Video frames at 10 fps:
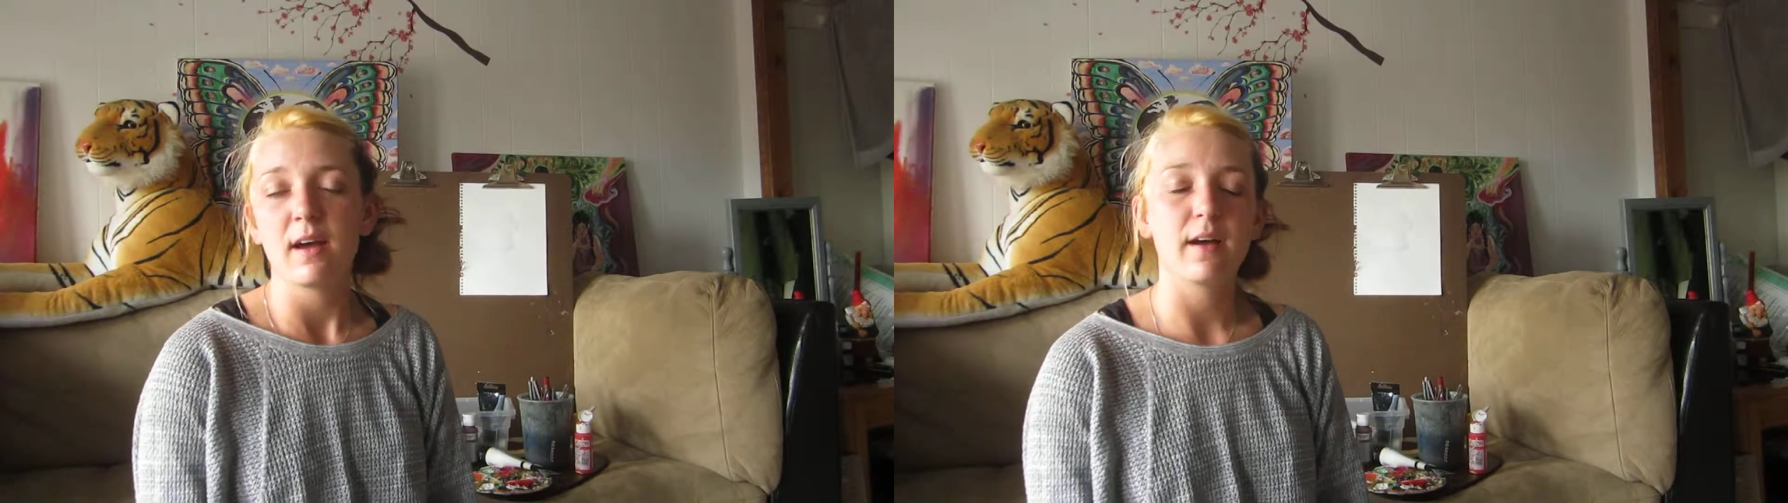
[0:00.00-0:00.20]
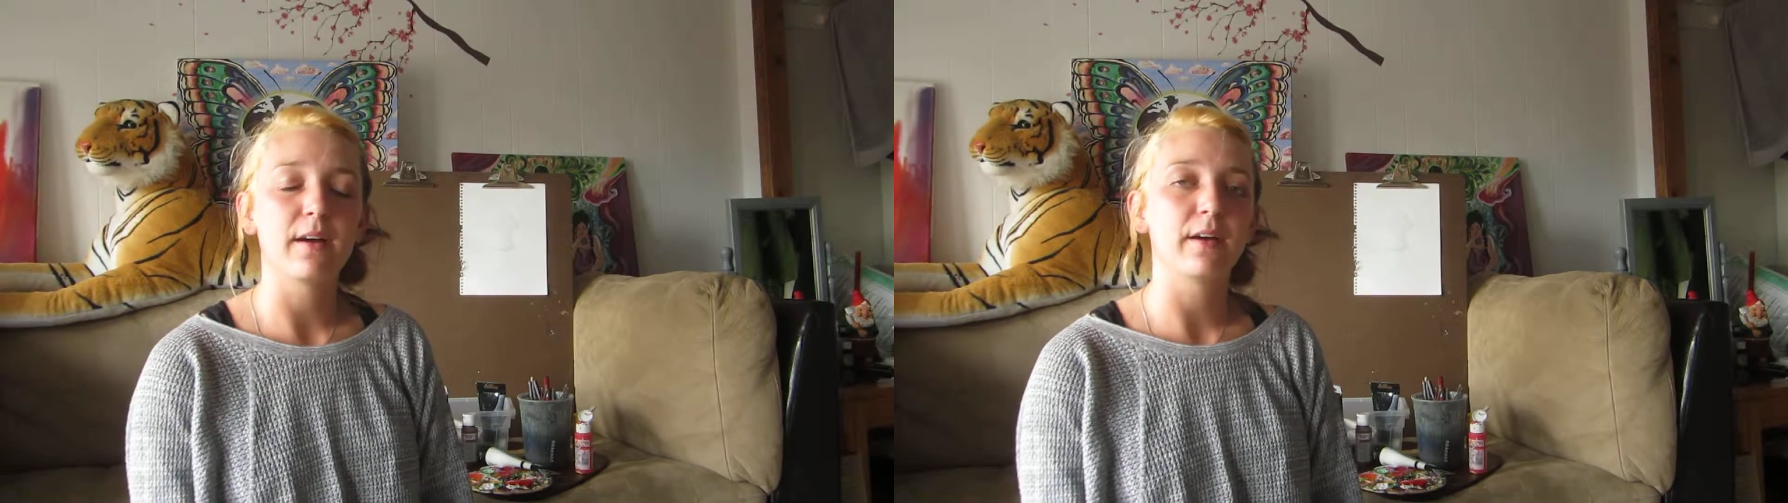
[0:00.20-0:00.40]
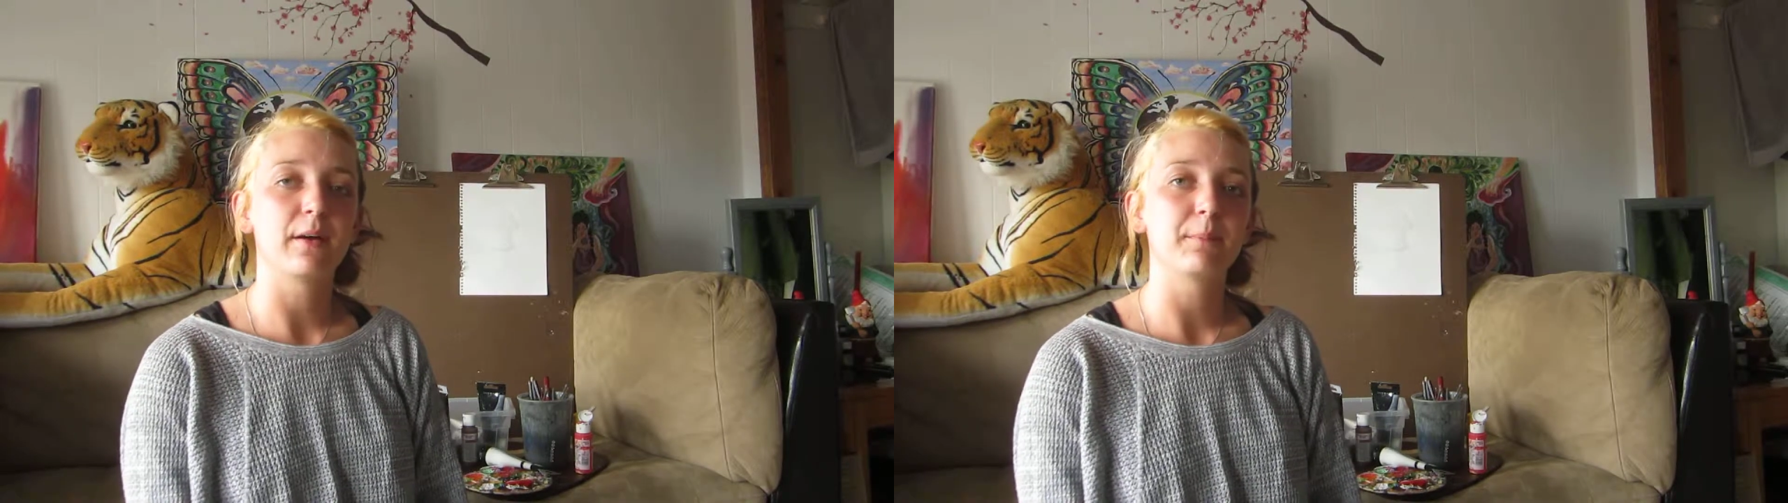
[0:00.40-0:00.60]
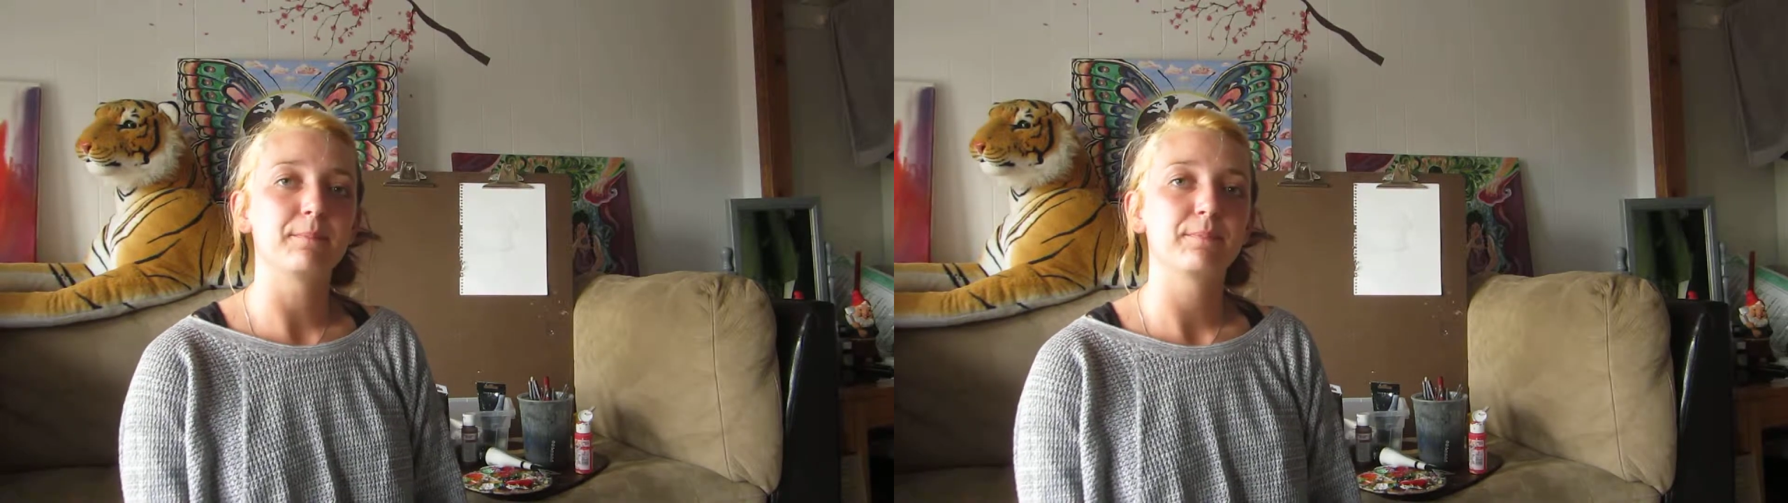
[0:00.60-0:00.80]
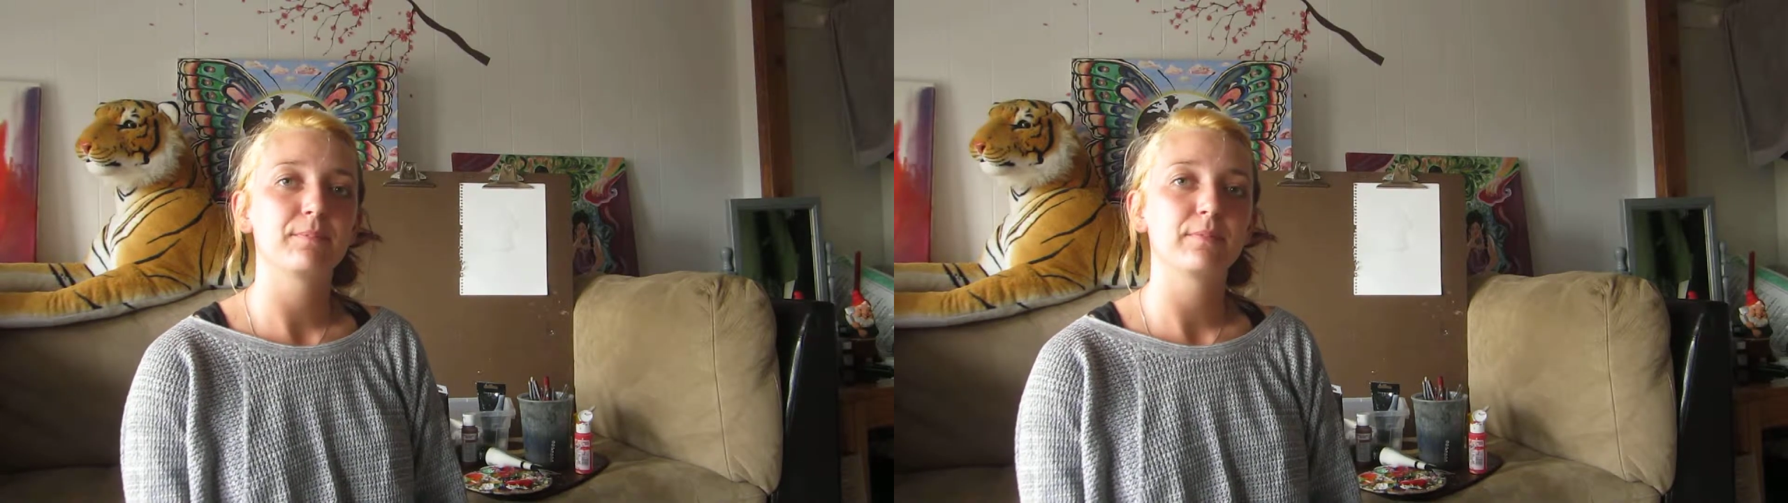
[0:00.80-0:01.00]

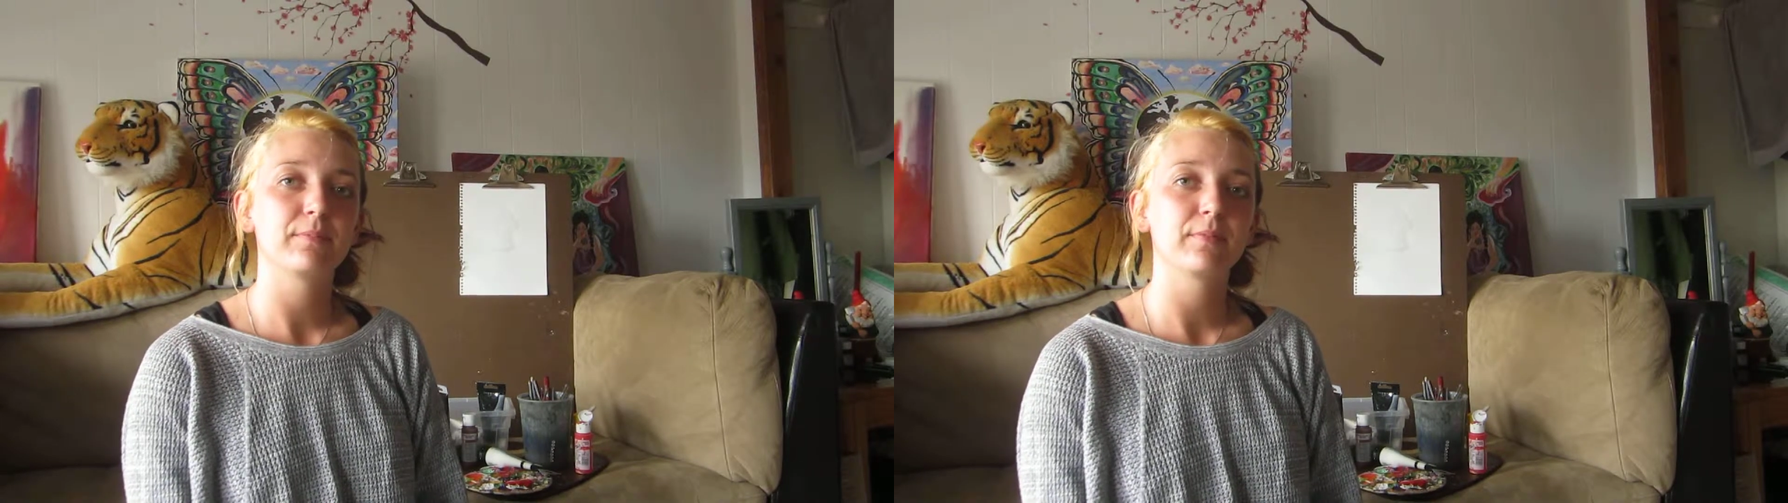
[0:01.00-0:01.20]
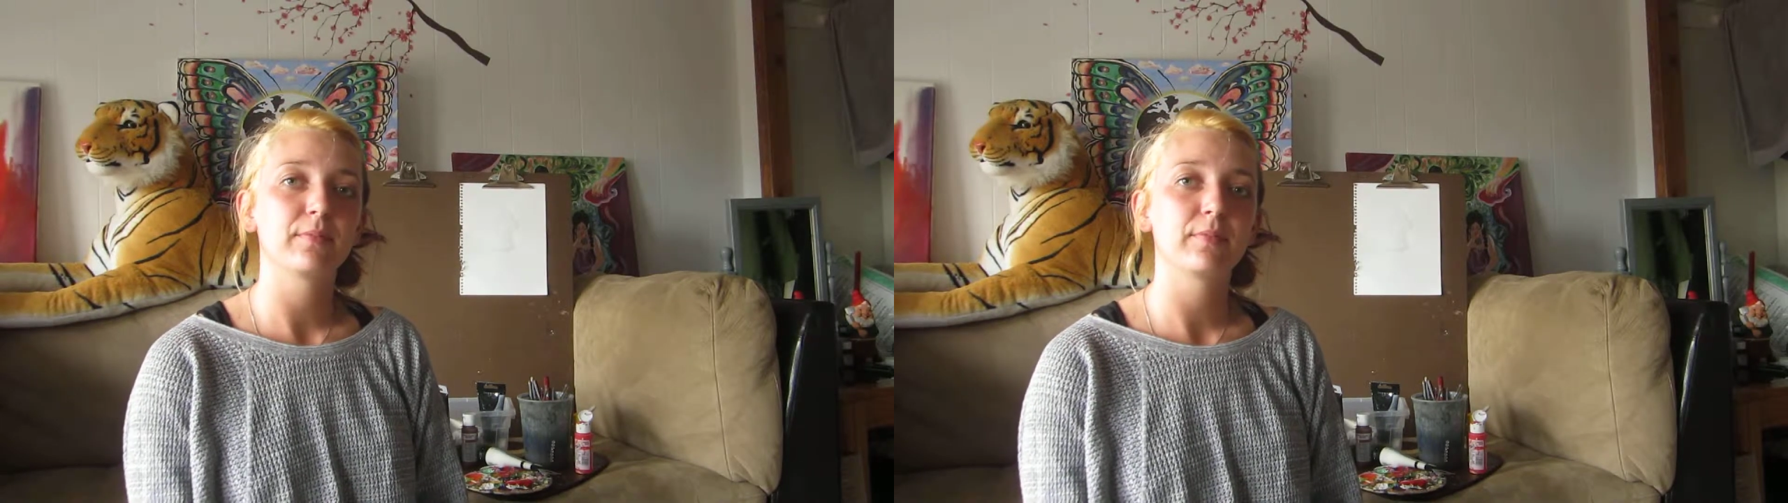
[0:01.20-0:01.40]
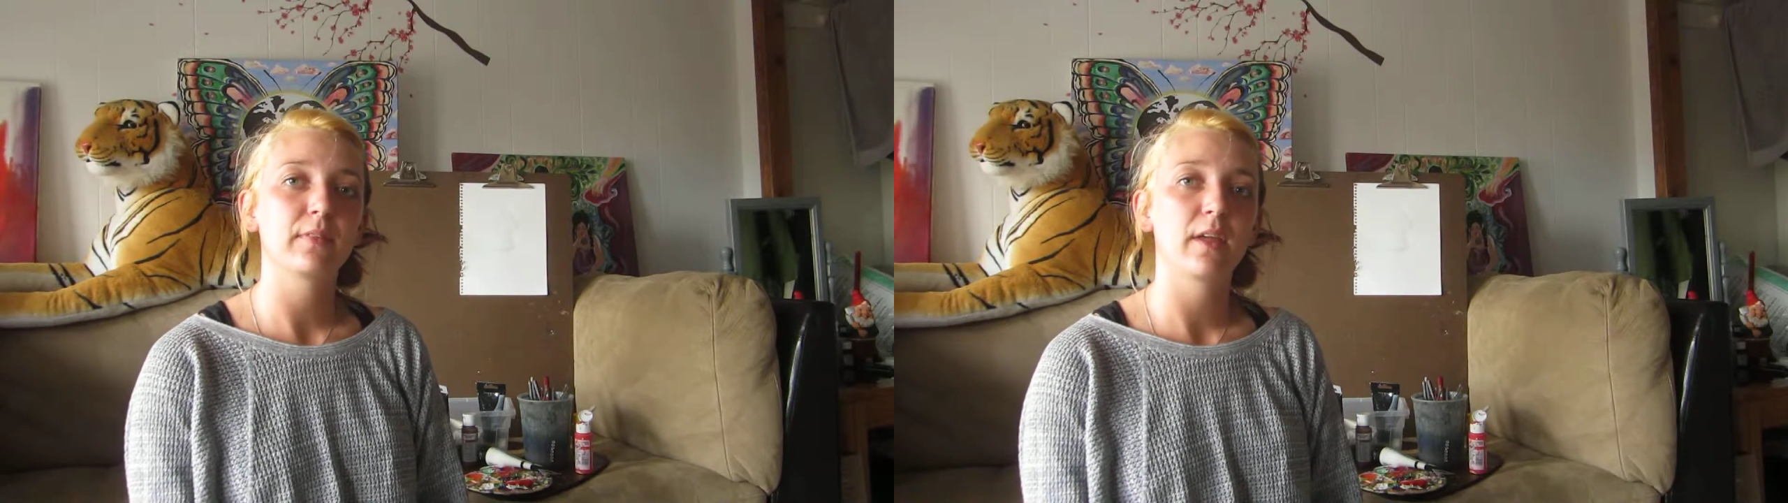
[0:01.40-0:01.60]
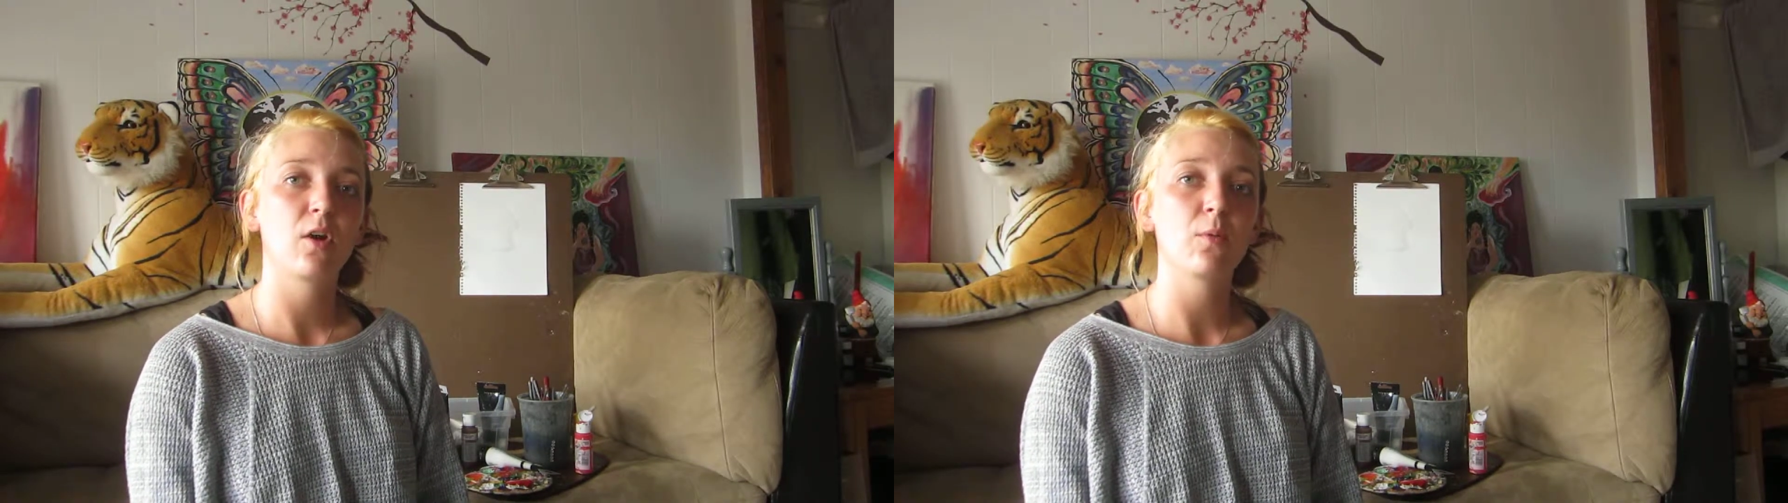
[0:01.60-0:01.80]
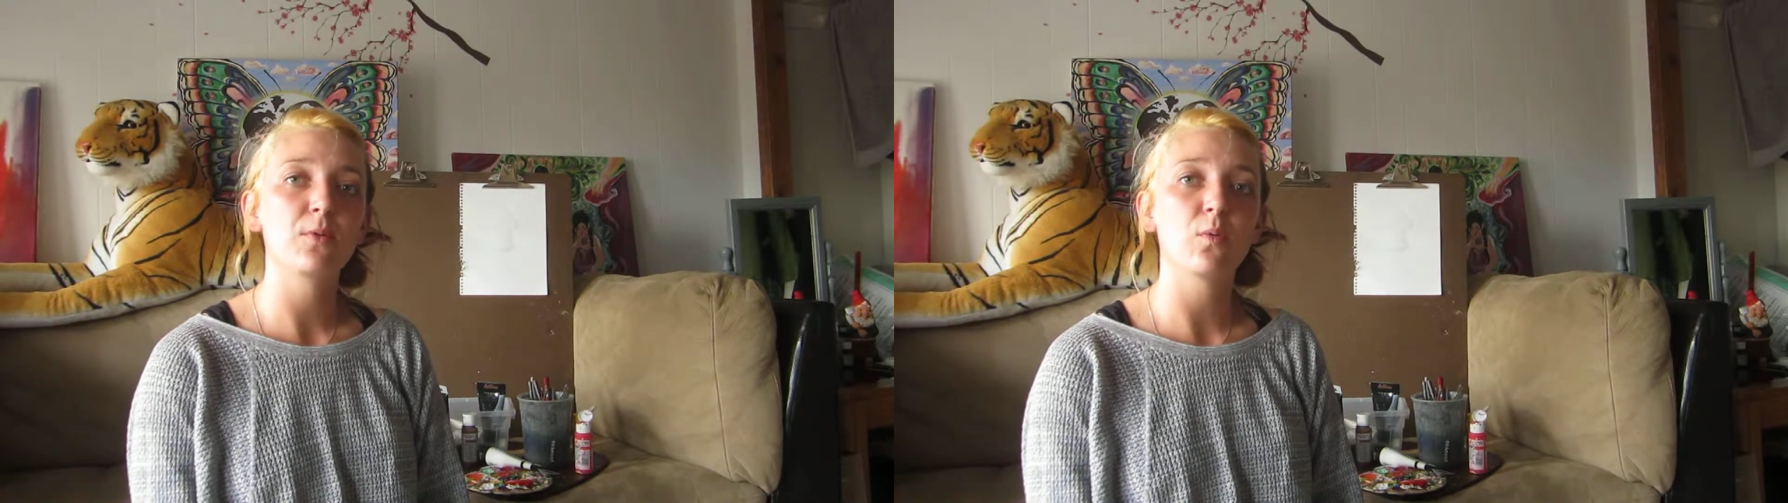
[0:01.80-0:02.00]
I hope